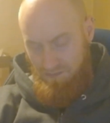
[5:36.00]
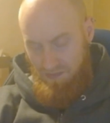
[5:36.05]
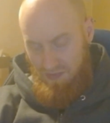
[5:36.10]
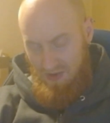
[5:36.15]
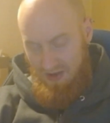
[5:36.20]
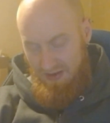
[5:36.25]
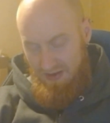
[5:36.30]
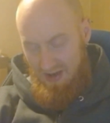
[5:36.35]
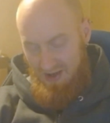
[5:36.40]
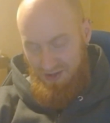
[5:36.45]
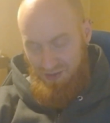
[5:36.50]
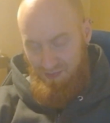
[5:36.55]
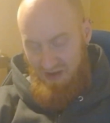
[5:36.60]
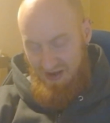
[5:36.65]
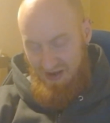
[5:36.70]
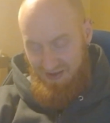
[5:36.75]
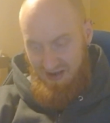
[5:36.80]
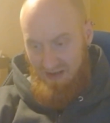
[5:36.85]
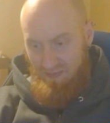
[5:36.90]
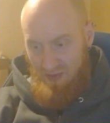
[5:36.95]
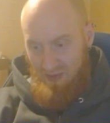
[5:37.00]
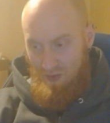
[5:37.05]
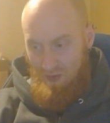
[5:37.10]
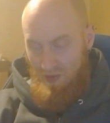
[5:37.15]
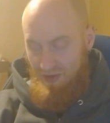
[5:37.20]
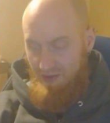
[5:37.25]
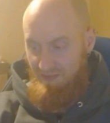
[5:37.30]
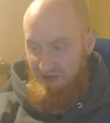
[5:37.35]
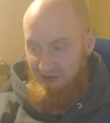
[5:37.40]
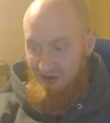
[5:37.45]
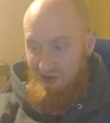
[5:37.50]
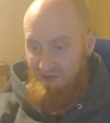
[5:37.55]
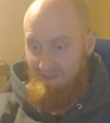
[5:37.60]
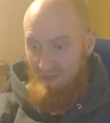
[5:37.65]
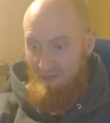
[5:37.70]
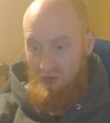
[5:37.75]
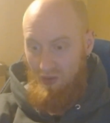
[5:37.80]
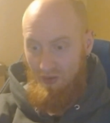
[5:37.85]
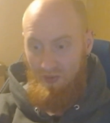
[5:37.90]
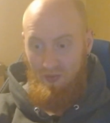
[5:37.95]
And I expect everyone to be on
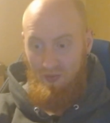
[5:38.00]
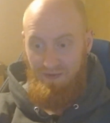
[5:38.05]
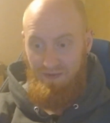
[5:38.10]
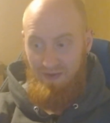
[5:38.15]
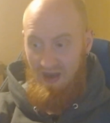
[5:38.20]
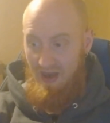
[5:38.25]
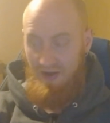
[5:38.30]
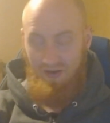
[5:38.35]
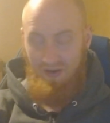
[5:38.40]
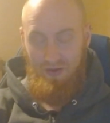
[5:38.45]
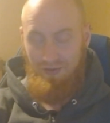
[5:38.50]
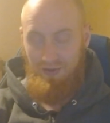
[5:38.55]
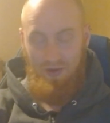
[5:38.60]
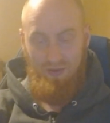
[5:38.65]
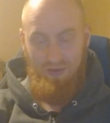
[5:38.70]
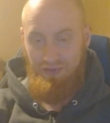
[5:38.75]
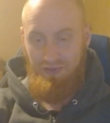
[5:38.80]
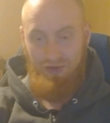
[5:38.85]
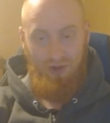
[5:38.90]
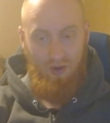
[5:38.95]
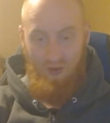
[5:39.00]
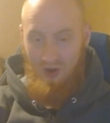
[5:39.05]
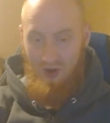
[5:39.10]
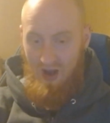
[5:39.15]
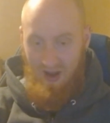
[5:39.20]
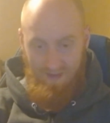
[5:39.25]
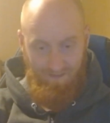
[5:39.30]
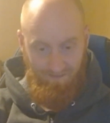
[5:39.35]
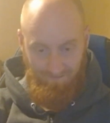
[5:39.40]
board with that or don't show up.